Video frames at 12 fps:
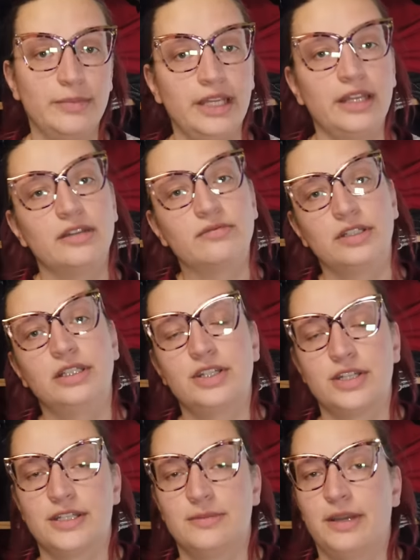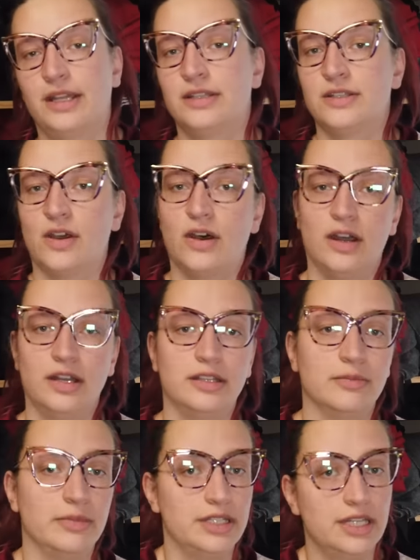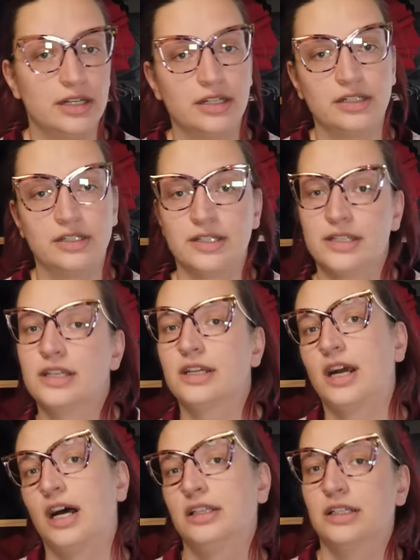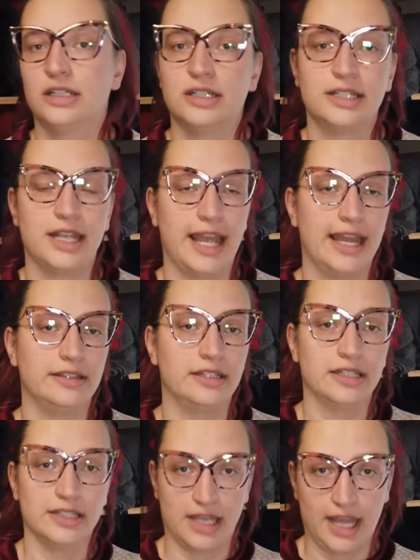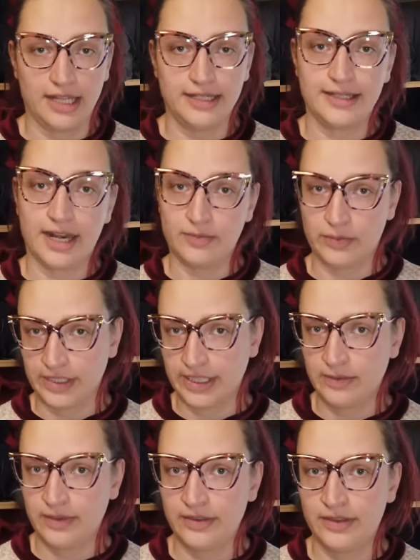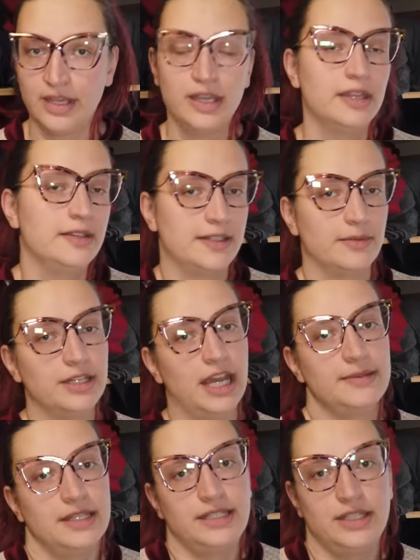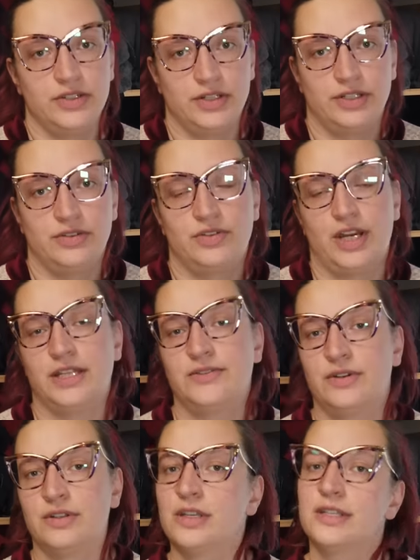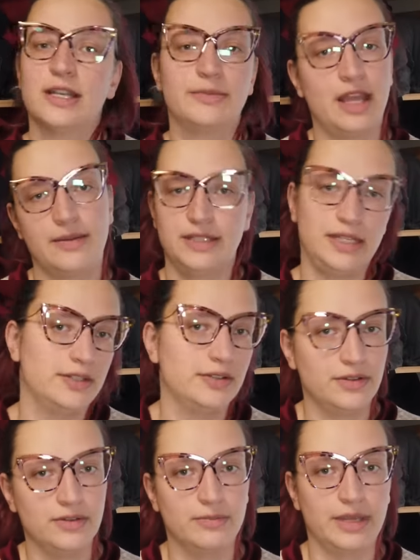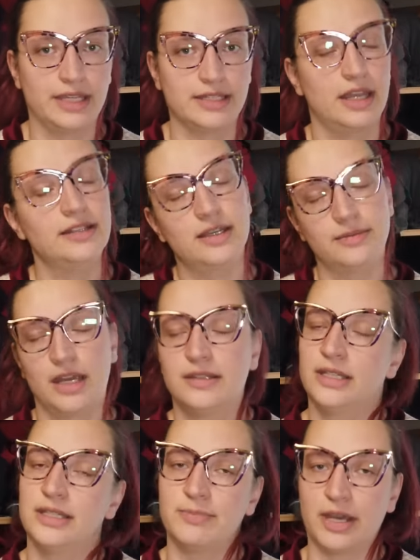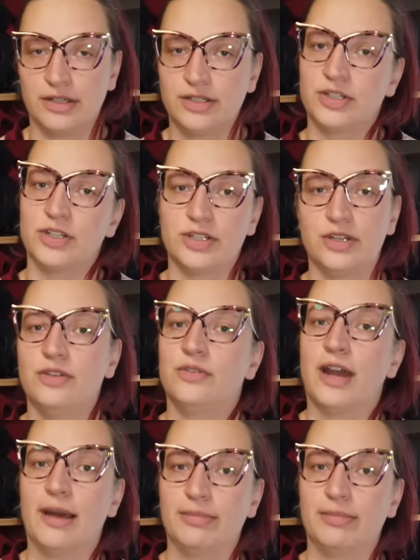me, it really just depends on the materials, the colors, and the designs that I'm working with. Sometimes it's easier to do transfers, sometimes it's easier to do a mix, and sometimes it's better to just to do